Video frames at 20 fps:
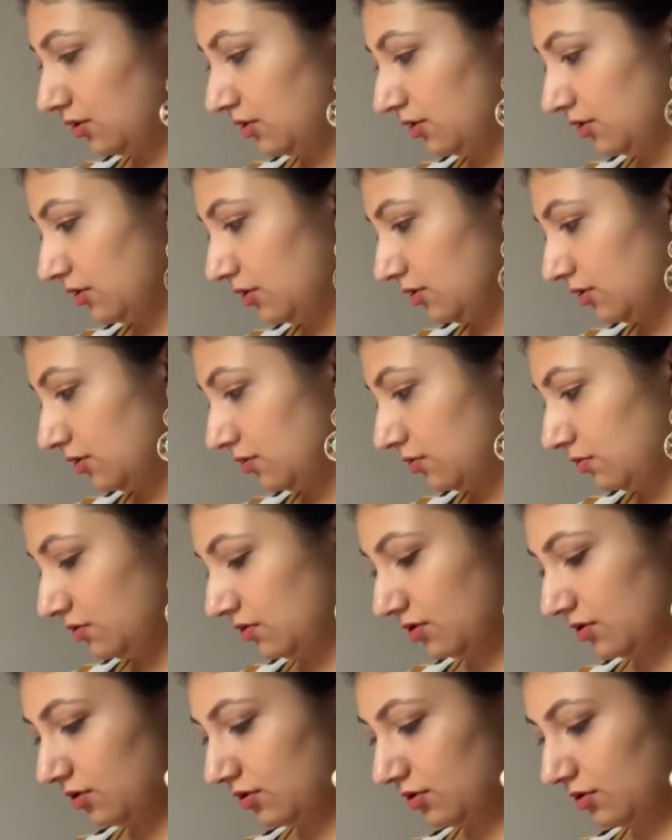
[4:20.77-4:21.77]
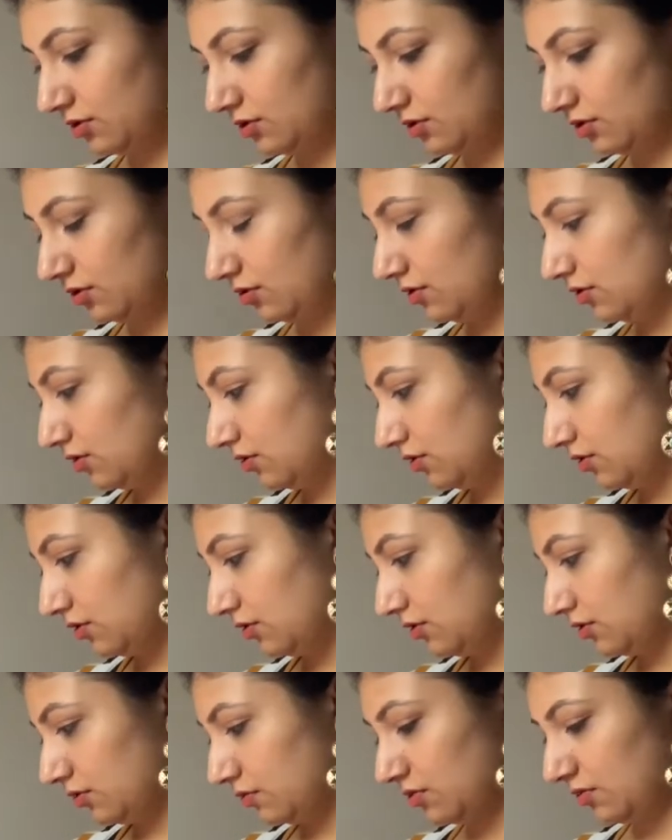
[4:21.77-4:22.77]
This one.
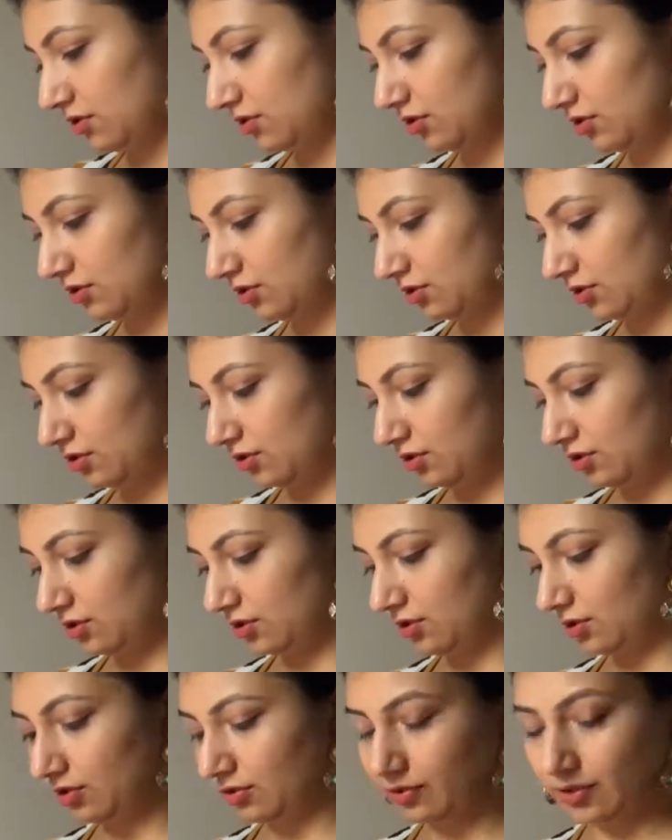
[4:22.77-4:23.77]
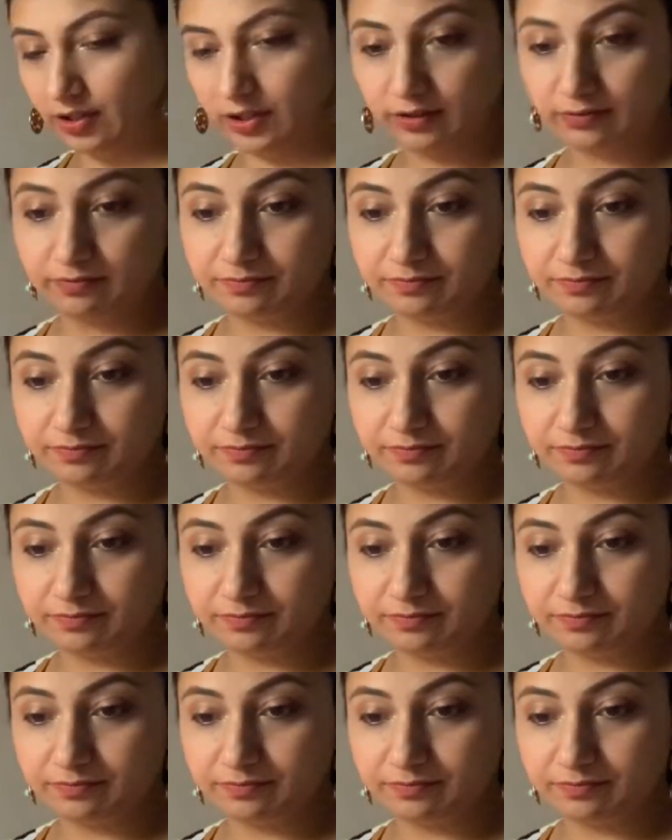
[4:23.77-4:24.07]
This one. Alright.